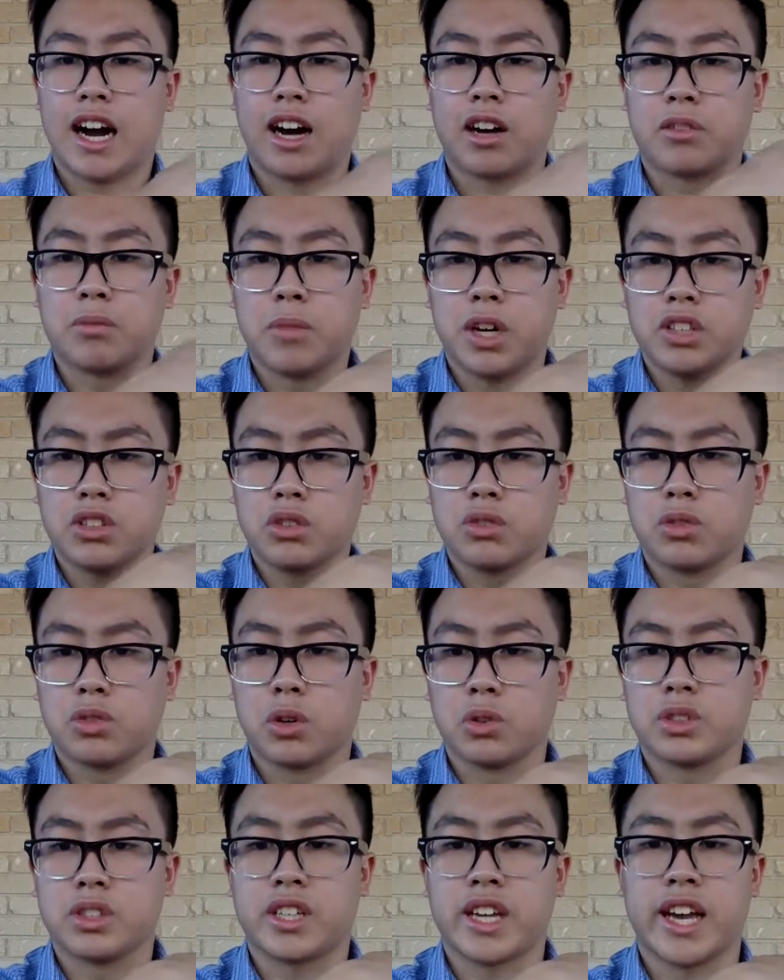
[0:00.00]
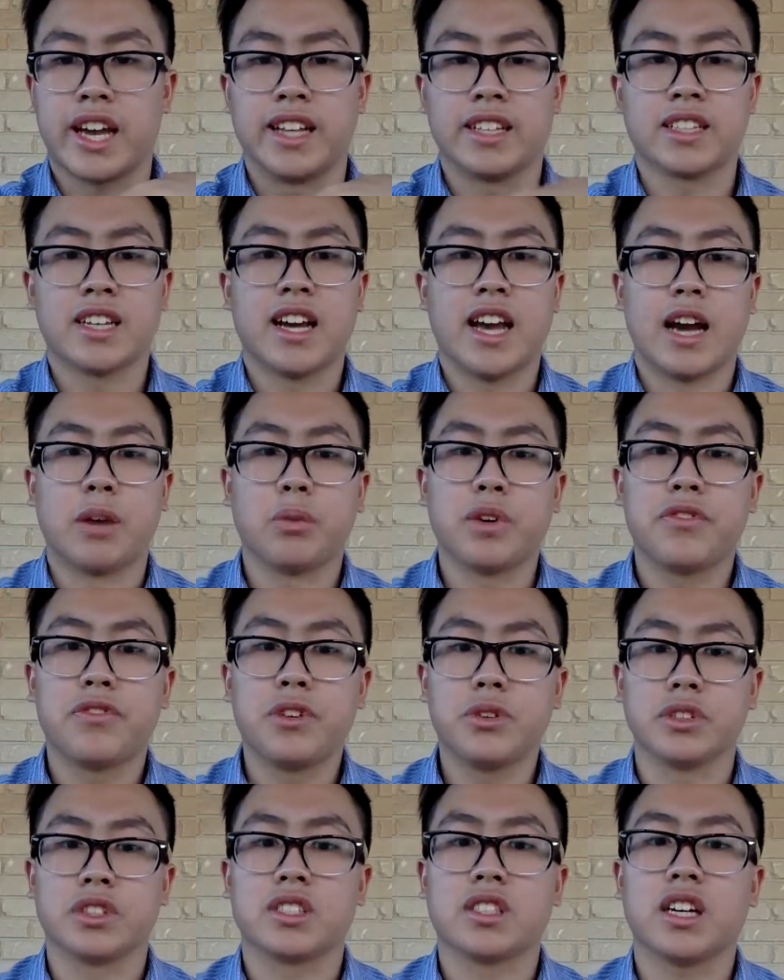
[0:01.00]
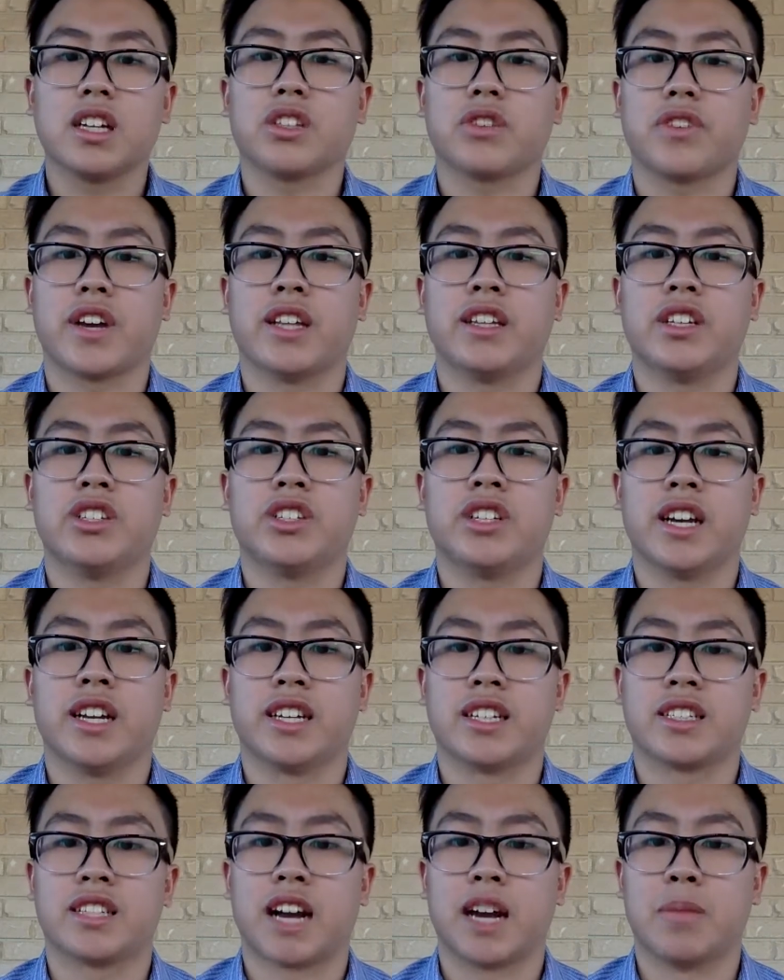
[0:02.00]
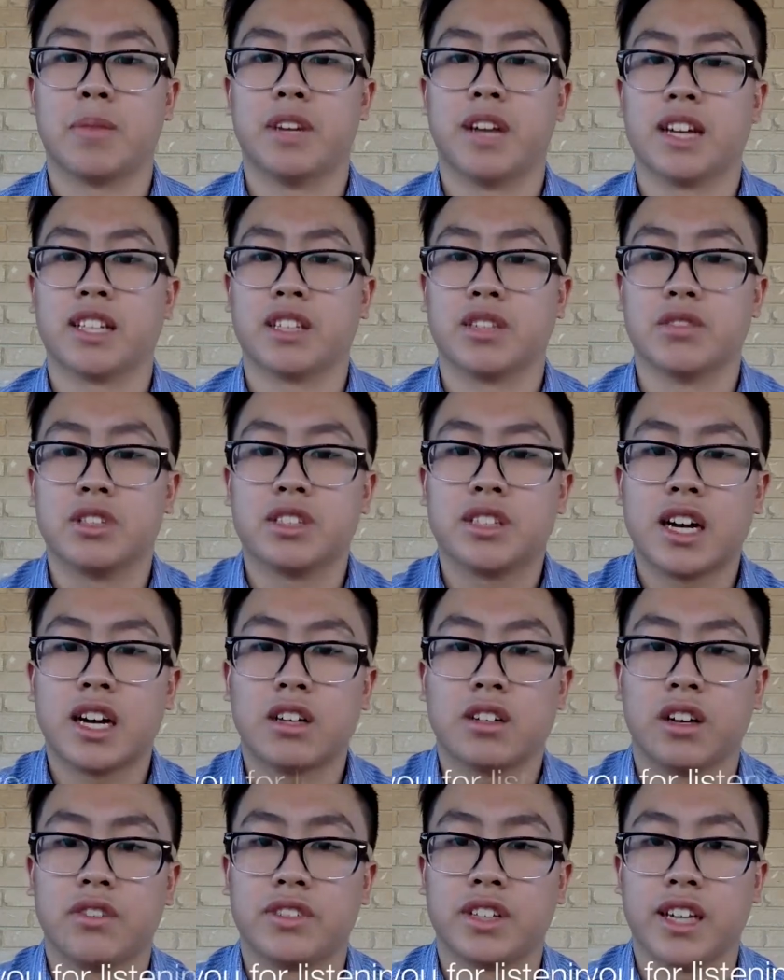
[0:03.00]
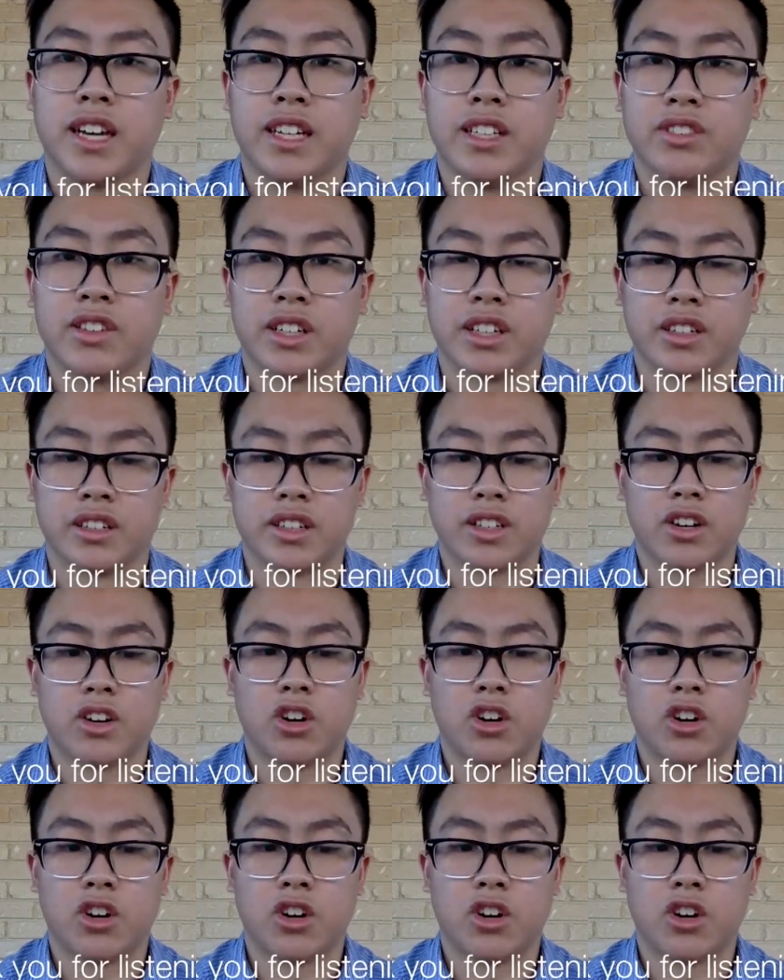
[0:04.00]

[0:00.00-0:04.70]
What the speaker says: our muscle growth tense, and we feel a surge of energy and excitement as a result of the adrenaline